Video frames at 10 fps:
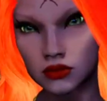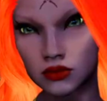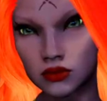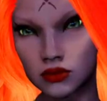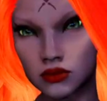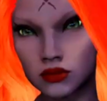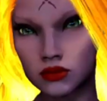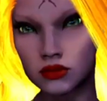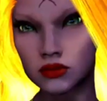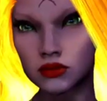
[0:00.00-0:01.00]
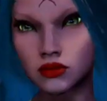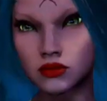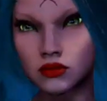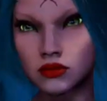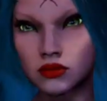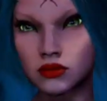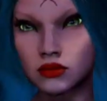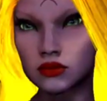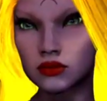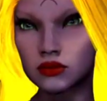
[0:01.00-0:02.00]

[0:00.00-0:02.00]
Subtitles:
No one is speaking in this clip.